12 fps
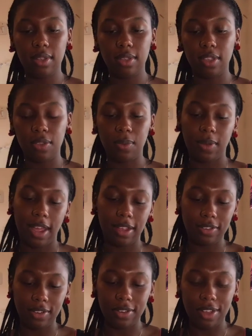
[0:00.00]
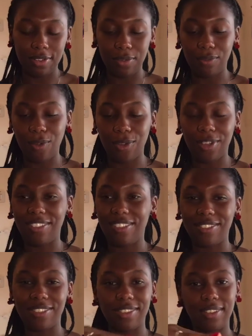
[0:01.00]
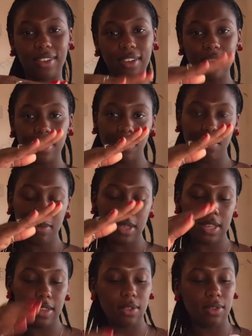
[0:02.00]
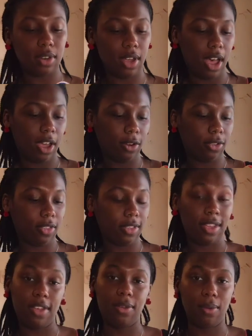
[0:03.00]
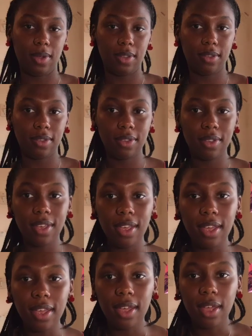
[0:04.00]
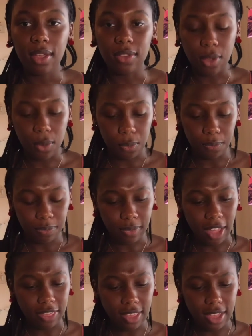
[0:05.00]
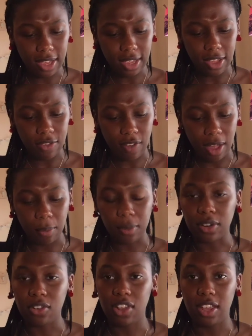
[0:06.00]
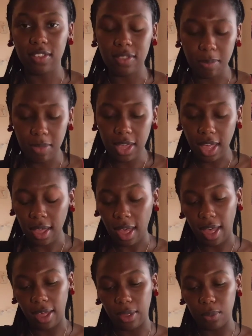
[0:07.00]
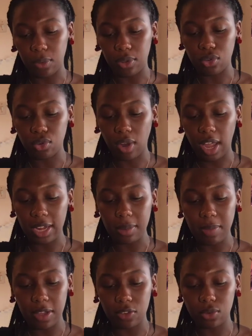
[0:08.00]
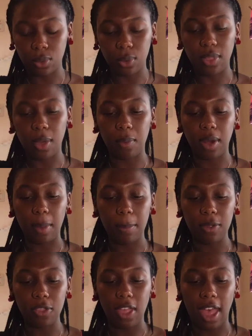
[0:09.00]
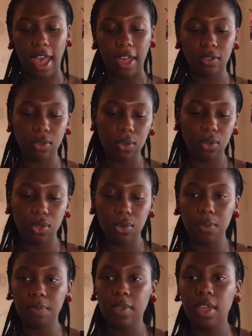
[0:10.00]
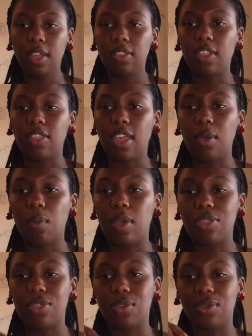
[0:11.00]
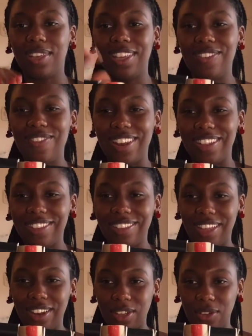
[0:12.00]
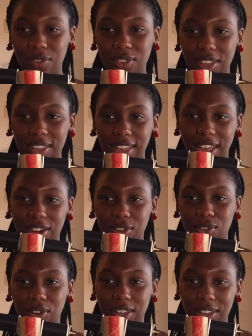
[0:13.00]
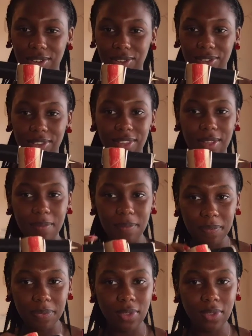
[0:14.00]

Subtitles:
this one actually doesn't roll because it's just a little bit tilted higher than the other ones. So I think if I were to change something, I would try to make sure that when I put the axles through, that they went through even instead of kind of crooked. Do you see them?